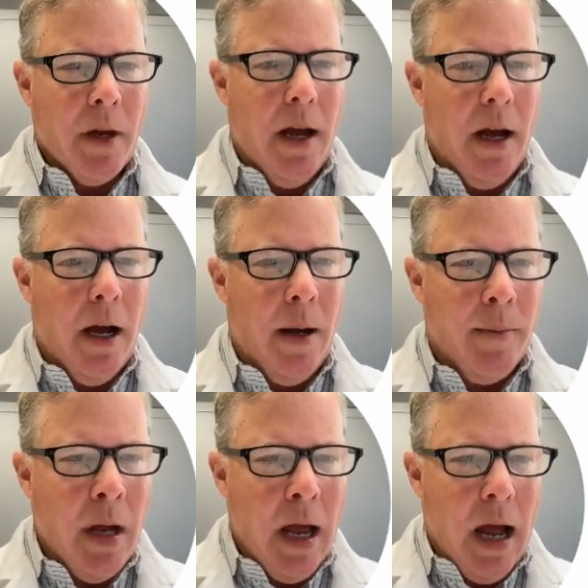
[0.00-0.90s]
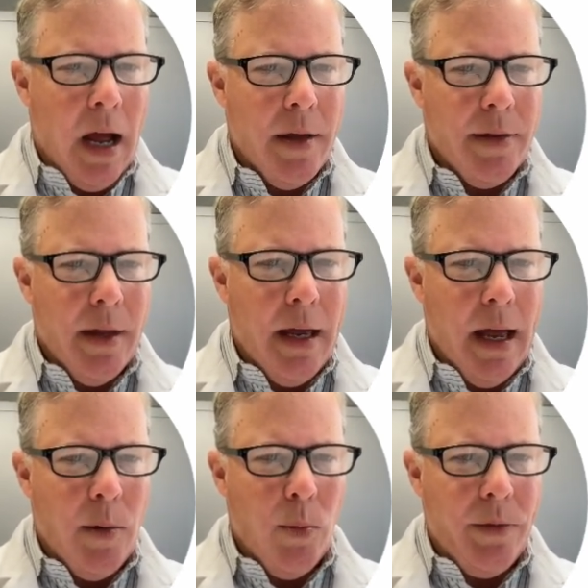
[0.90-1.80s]

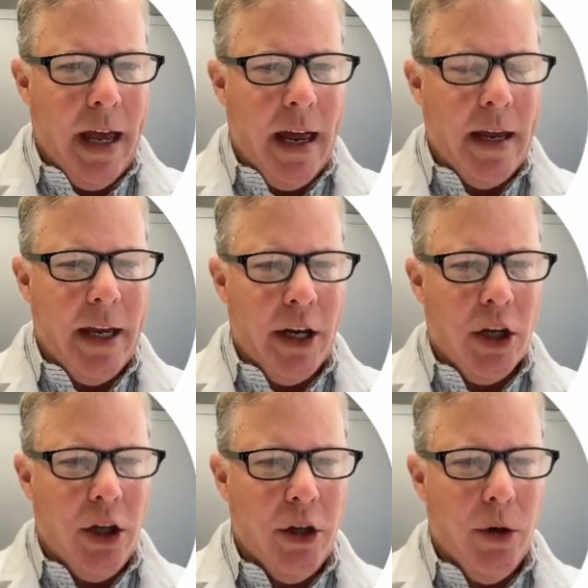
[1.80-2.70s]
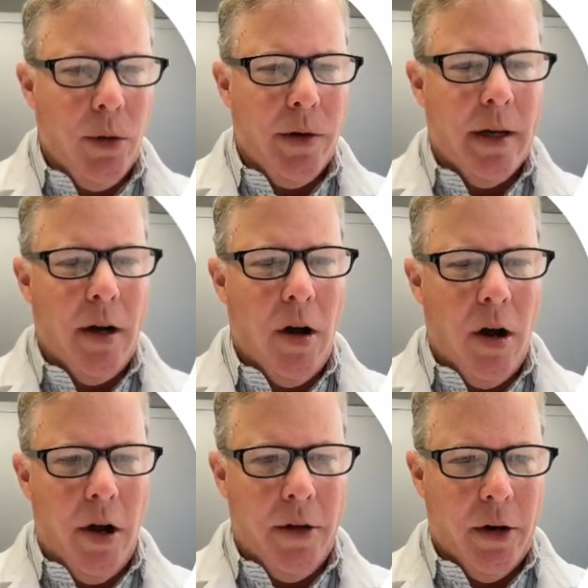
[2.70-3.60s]
that include
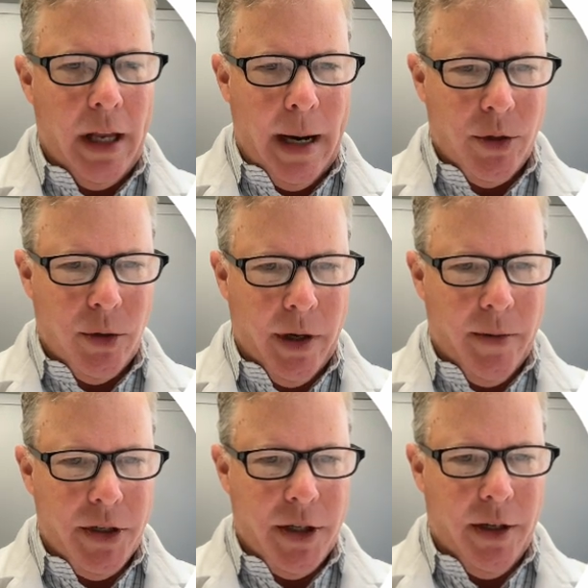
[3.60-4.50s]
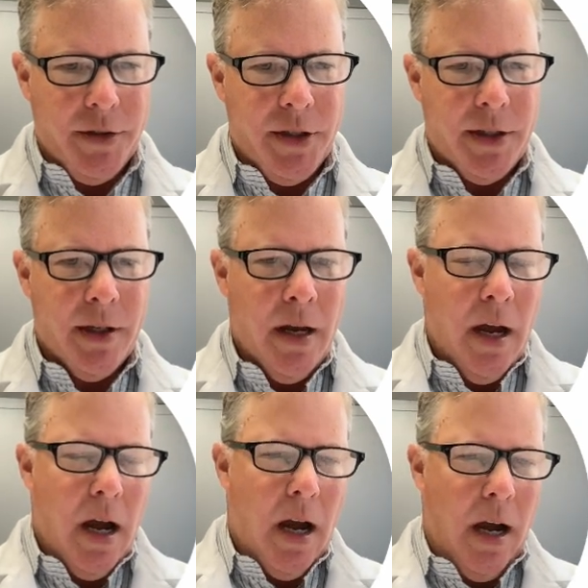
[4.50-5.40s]
all their laboratory results,
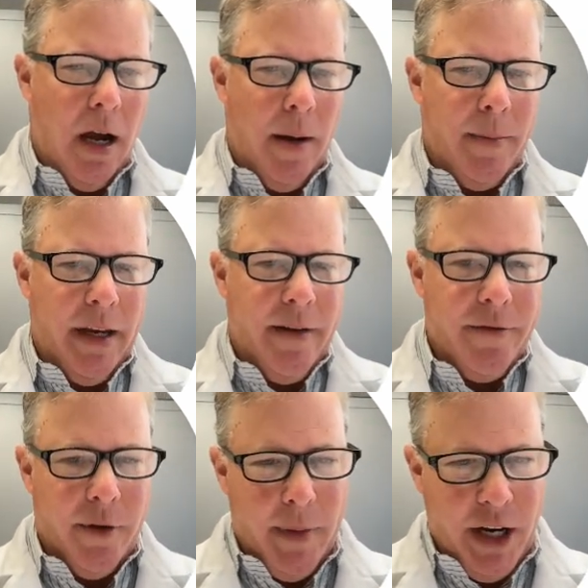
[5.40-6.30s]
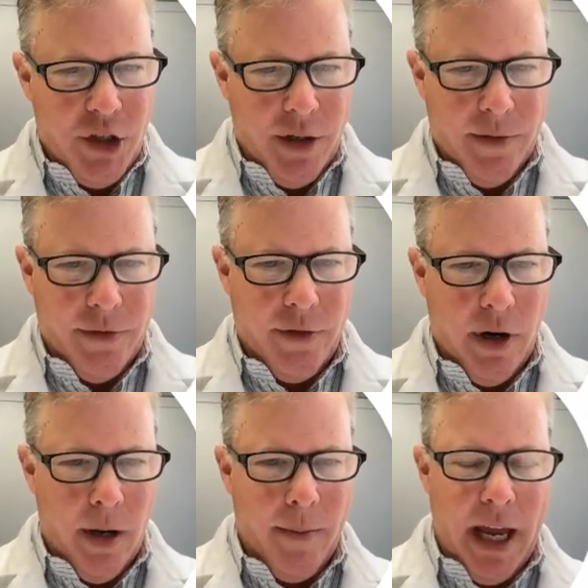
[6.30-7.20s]
information
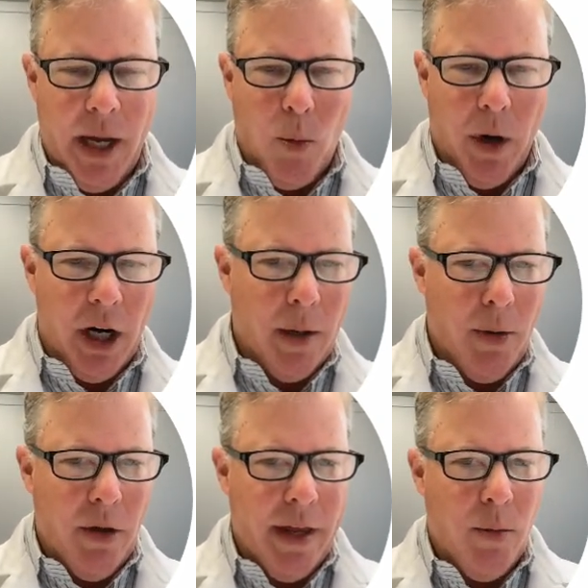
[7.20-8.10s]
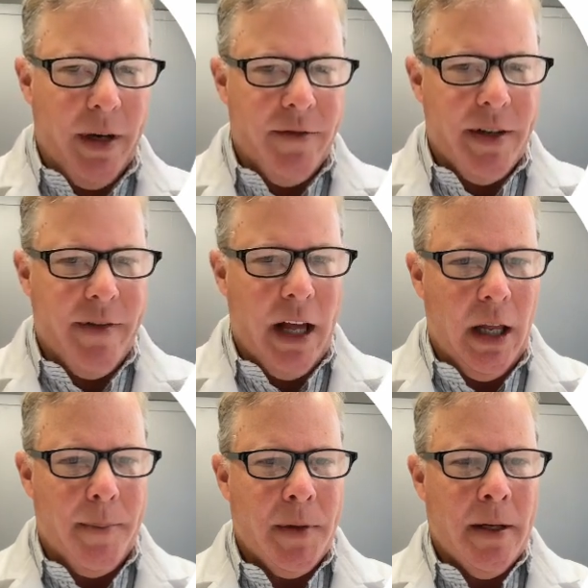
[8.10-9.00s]
from a wearable that we've
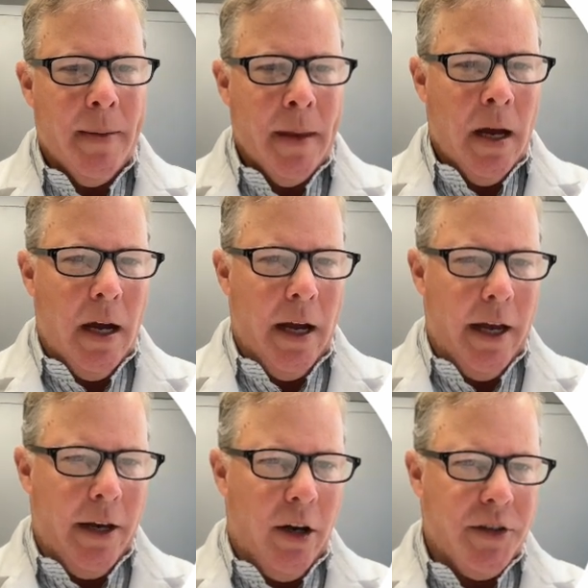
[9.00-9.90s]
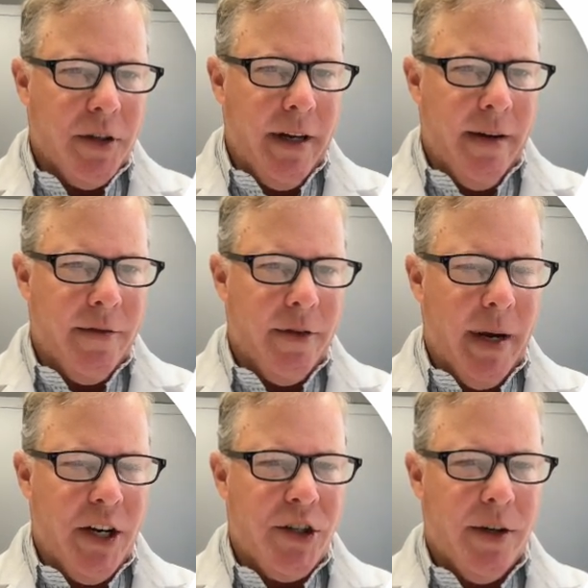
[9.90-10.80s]
developed, and also
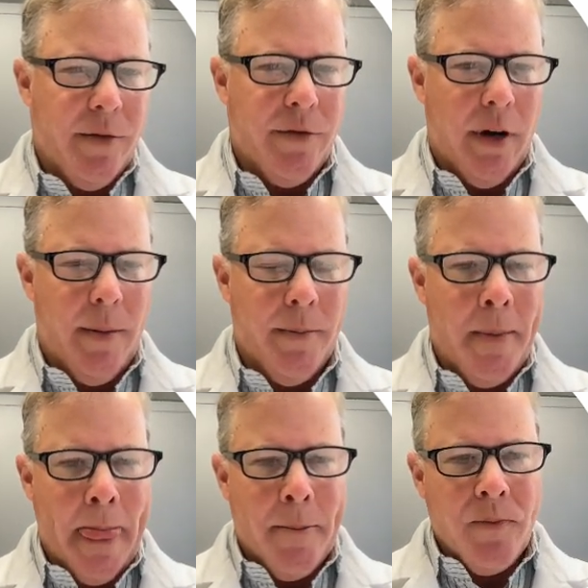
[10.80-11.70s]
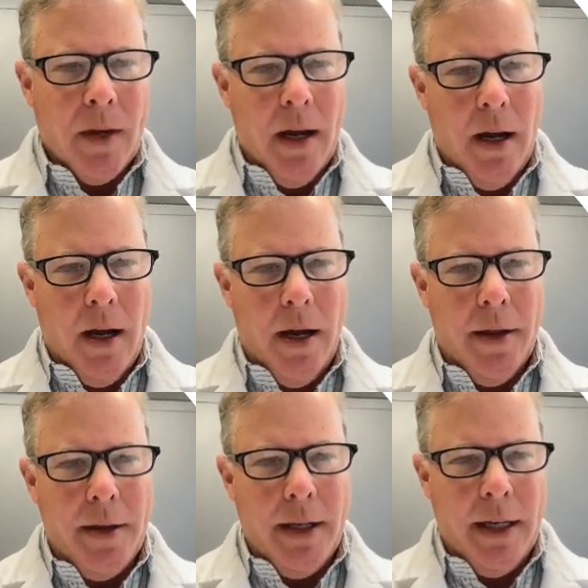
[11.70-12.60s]
information from
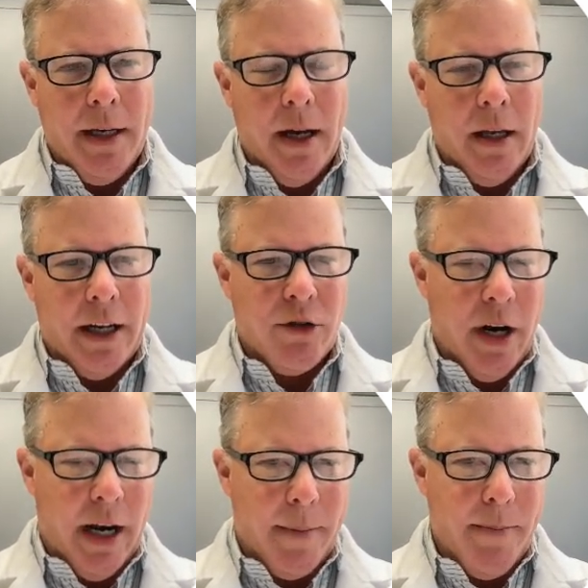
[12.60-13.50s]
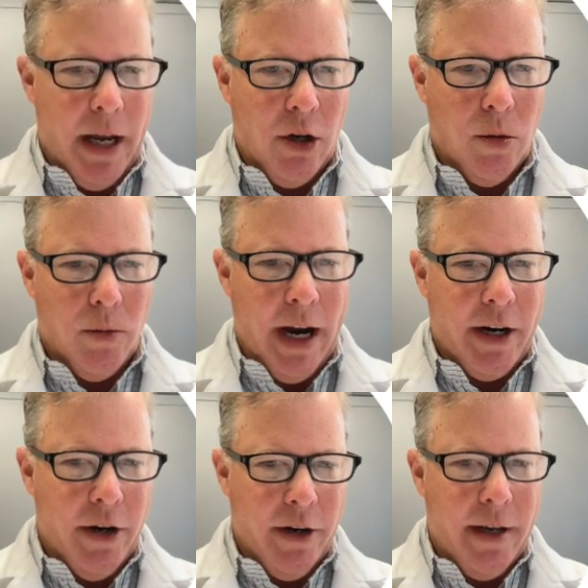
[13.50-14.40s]
the electronic medical
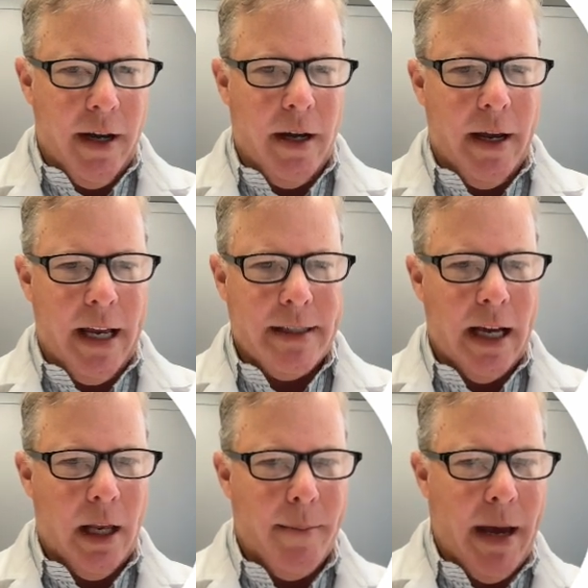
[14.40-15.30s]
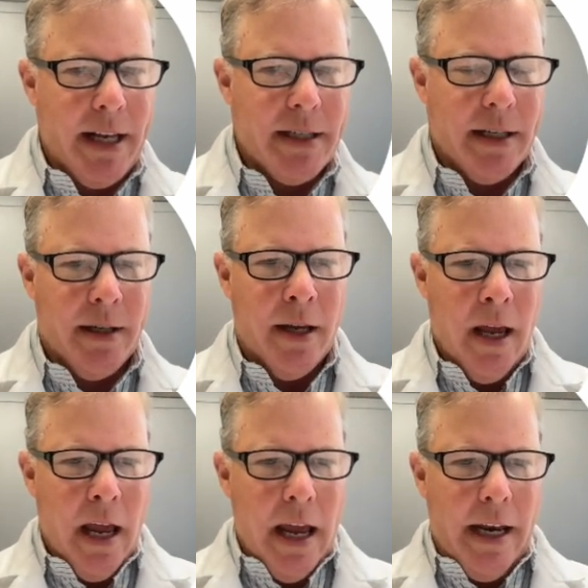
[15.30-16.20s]
record and telemedicine,
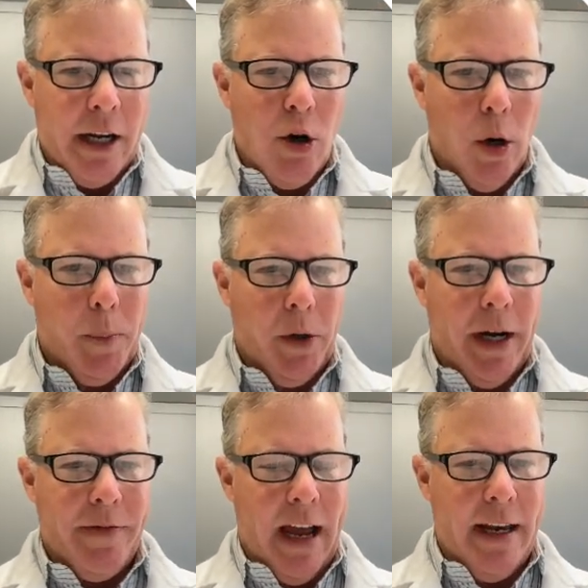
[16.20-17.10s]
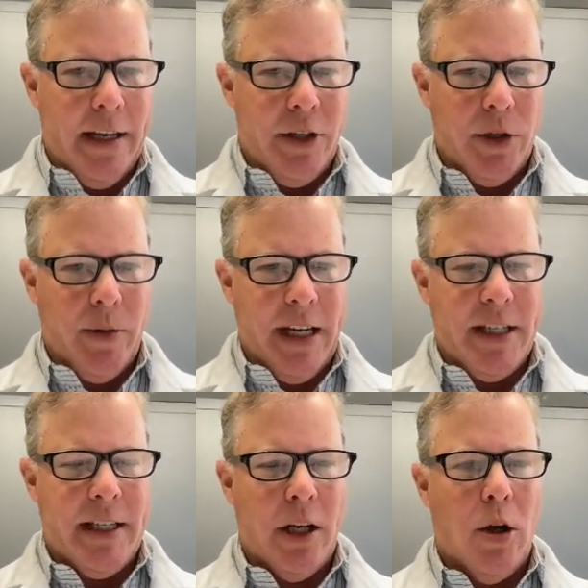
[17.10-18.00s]
and incorporate that into a
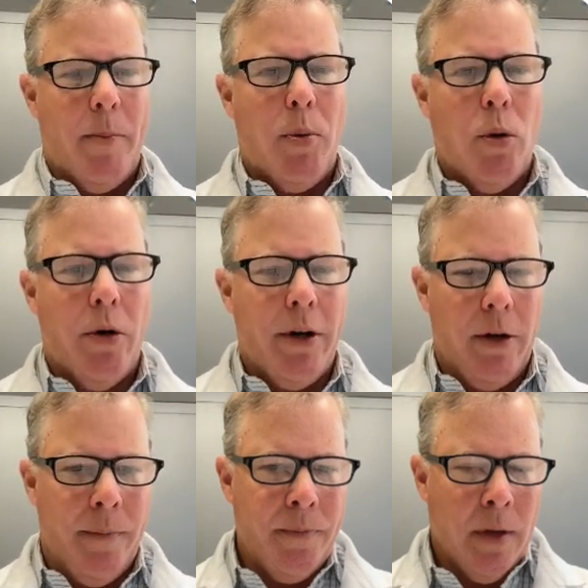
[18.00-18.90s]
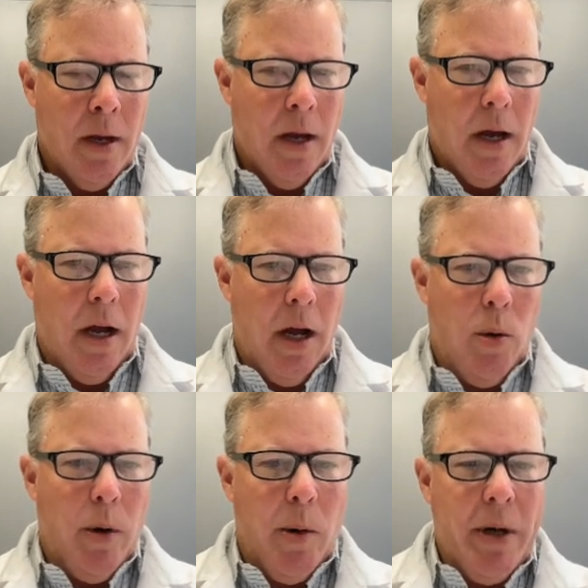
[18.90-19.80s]
single portal
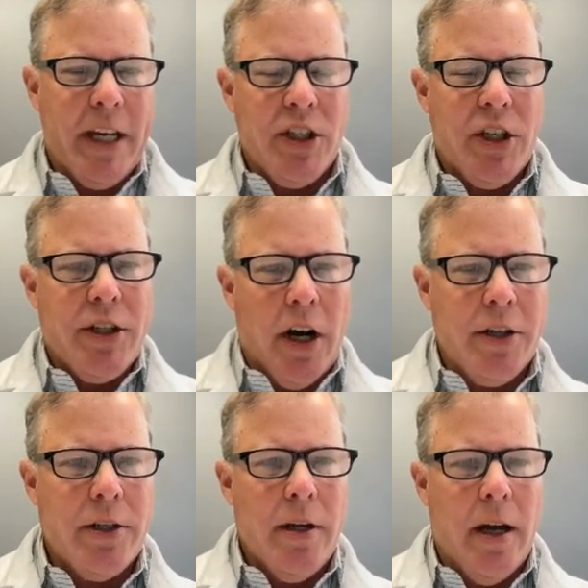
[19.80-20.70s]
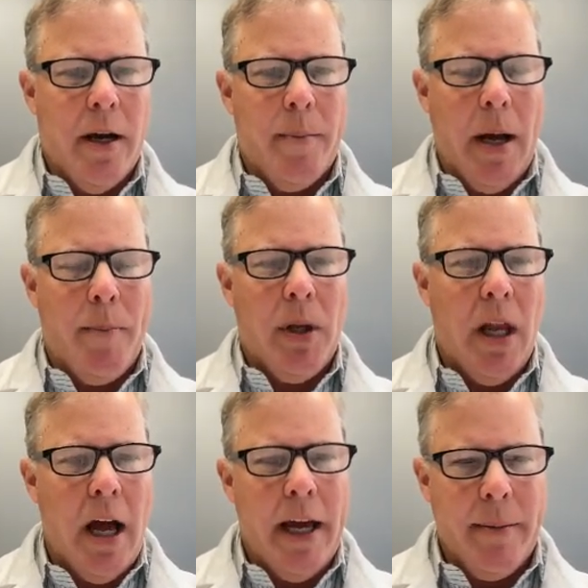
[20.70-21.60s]
where we can start
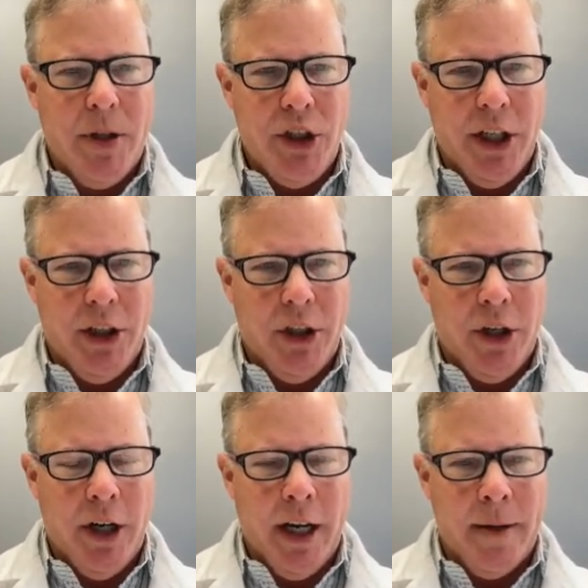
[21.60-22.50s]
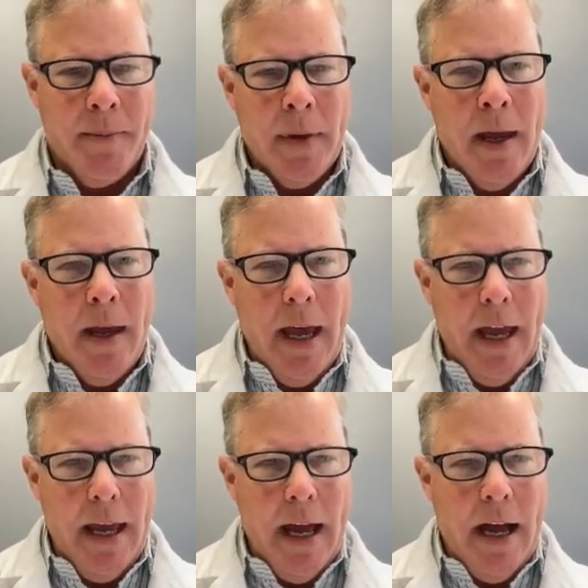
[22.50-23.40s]
applying machine learning,
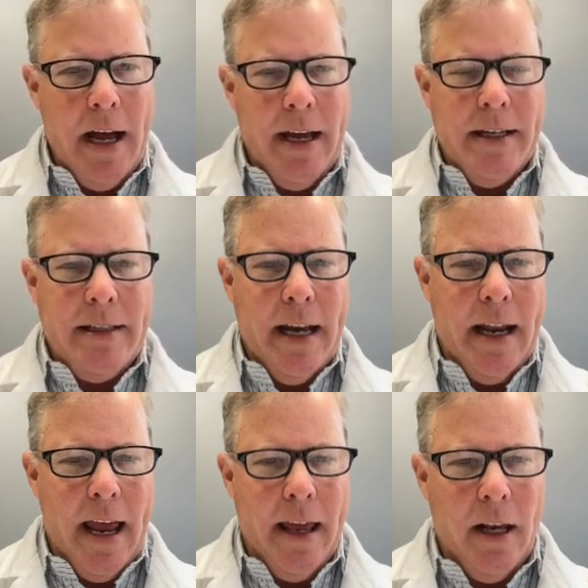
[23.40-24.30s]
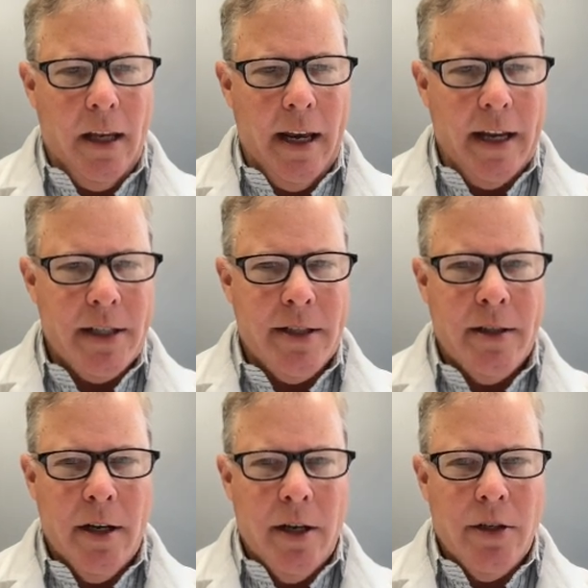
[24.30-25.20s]
AI, and data analytics
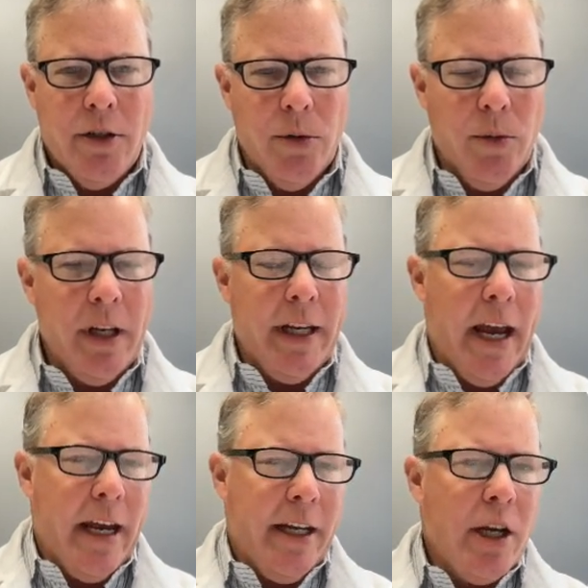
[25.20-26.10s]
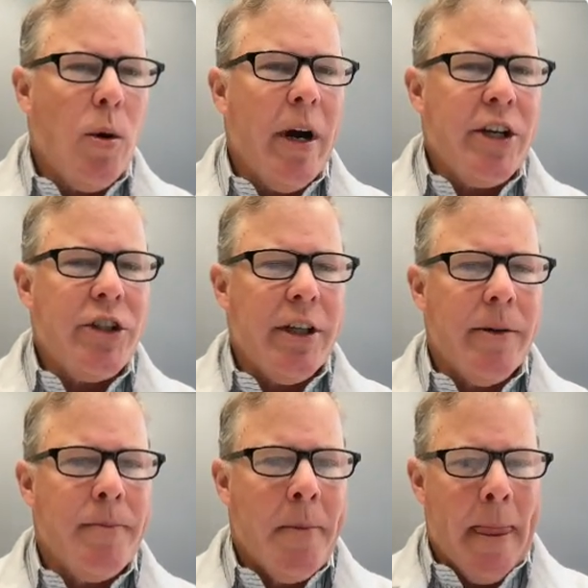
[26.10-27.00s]
to really any question.